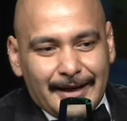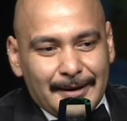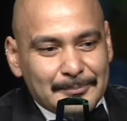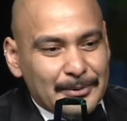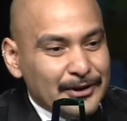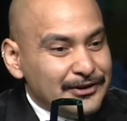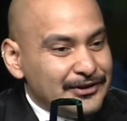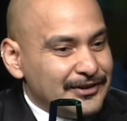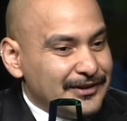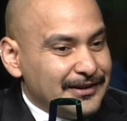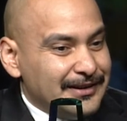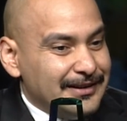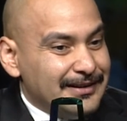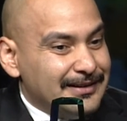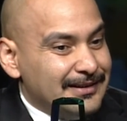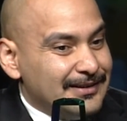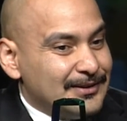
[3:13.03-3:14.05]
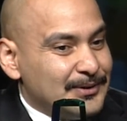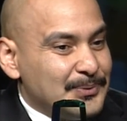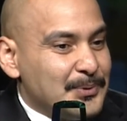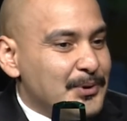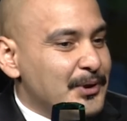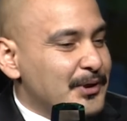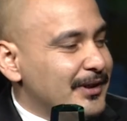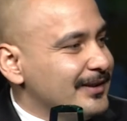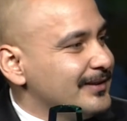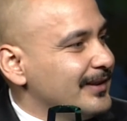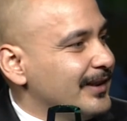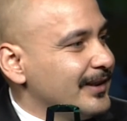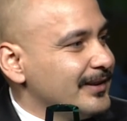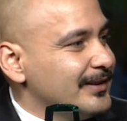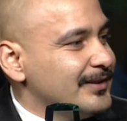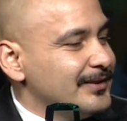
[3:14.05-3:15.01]
Personally, this award is
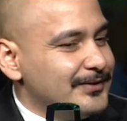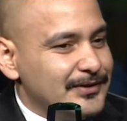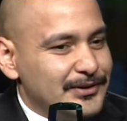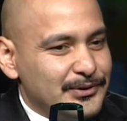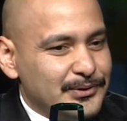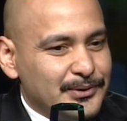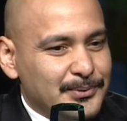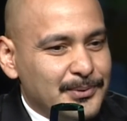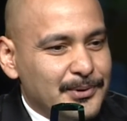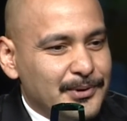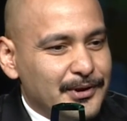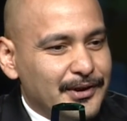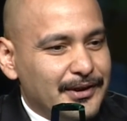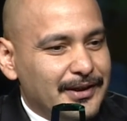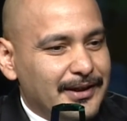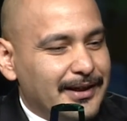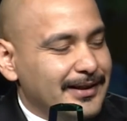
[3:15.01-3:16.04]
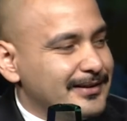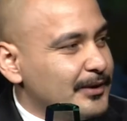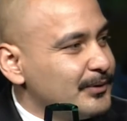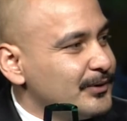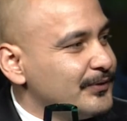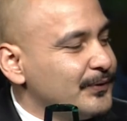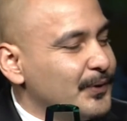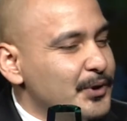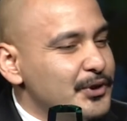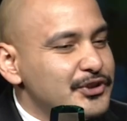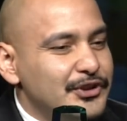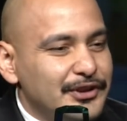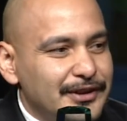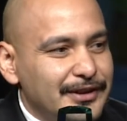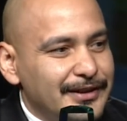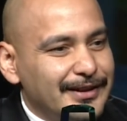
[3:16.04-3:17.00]
not an individual award, as I was
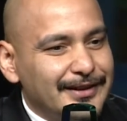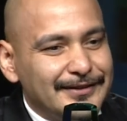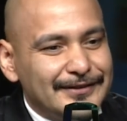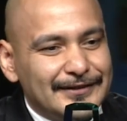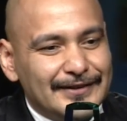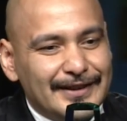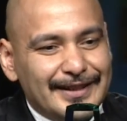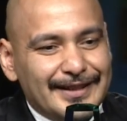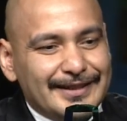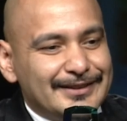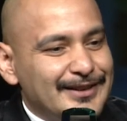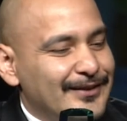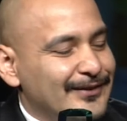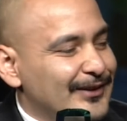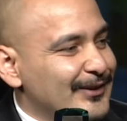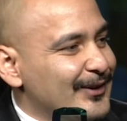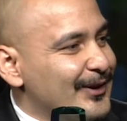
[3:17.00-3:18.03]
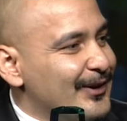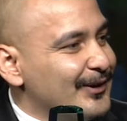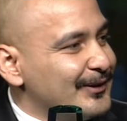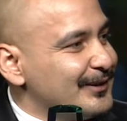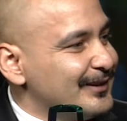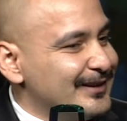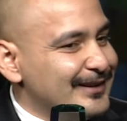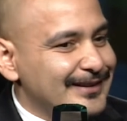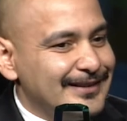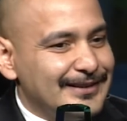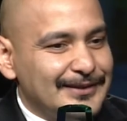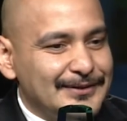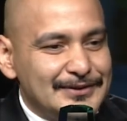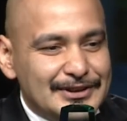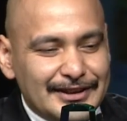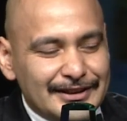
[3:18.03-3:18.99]
fortunate enough to have a long list
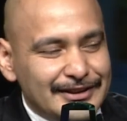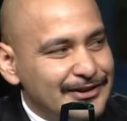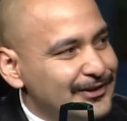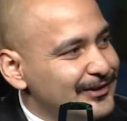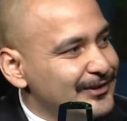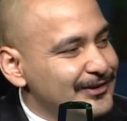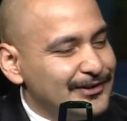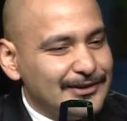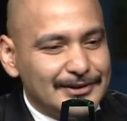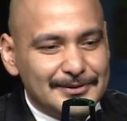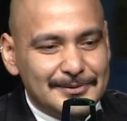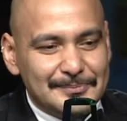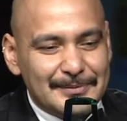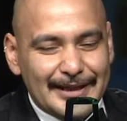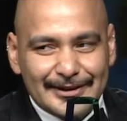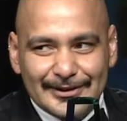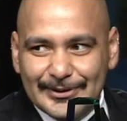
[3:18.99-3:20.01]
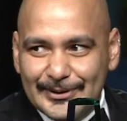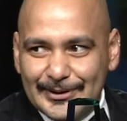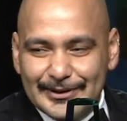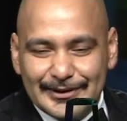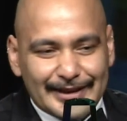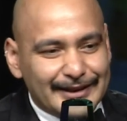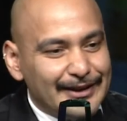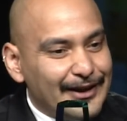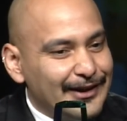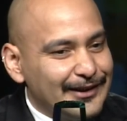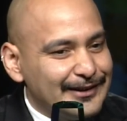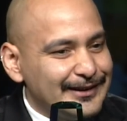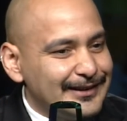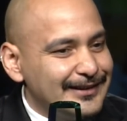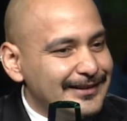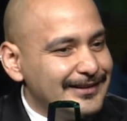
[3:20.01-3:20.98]
of teachers, mentors, and
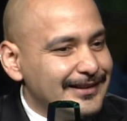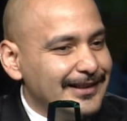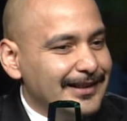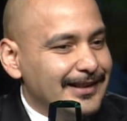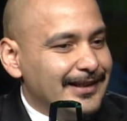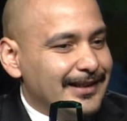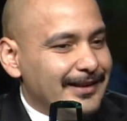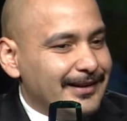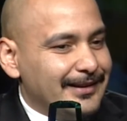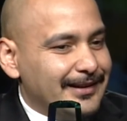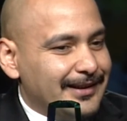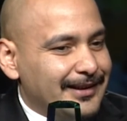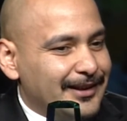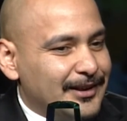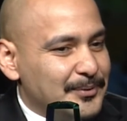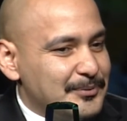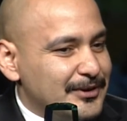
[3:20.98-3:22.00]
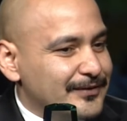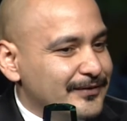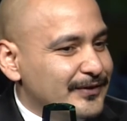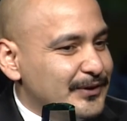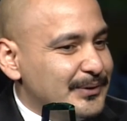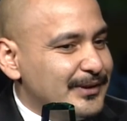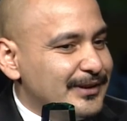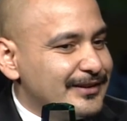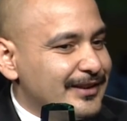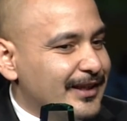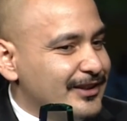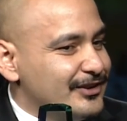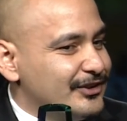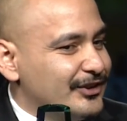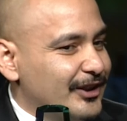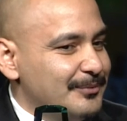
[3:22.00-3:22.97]
colleagues that helped influence
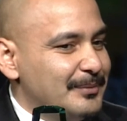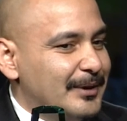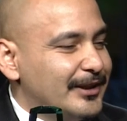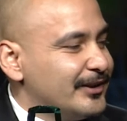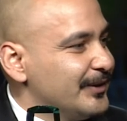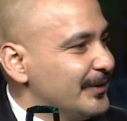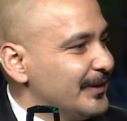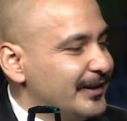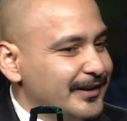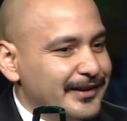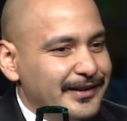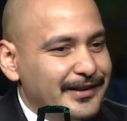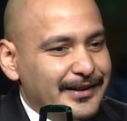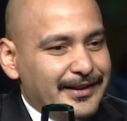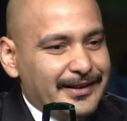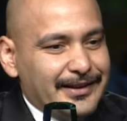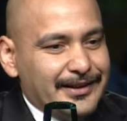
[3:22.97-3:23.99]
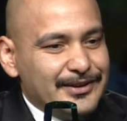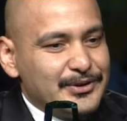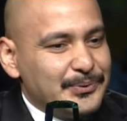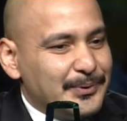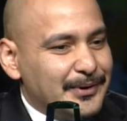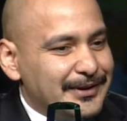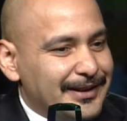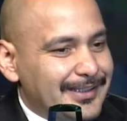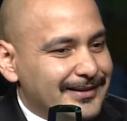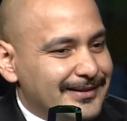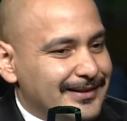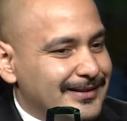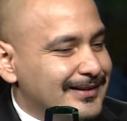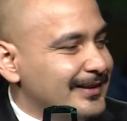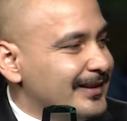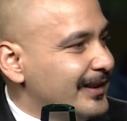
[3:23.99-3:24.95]
and shape my career into one that is
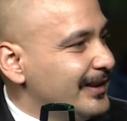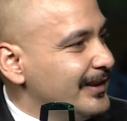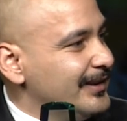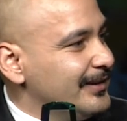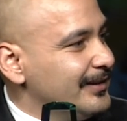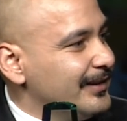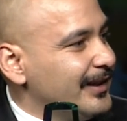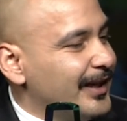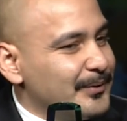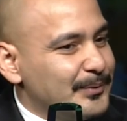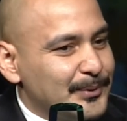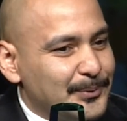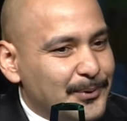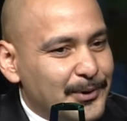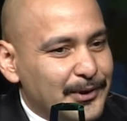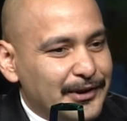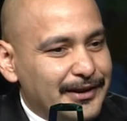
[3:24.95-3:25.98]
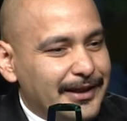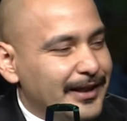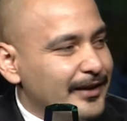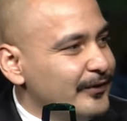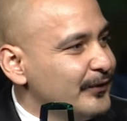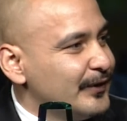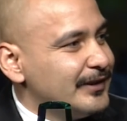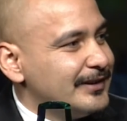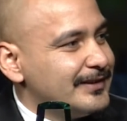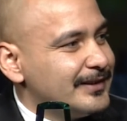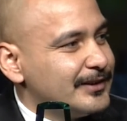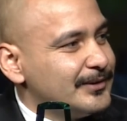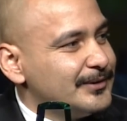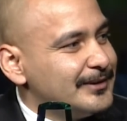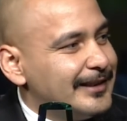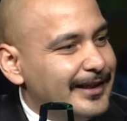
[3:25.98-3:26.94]
exciting and rewarding every
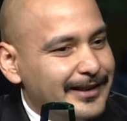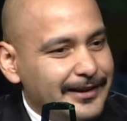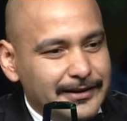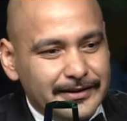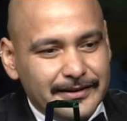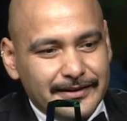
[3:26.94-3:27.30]
single day.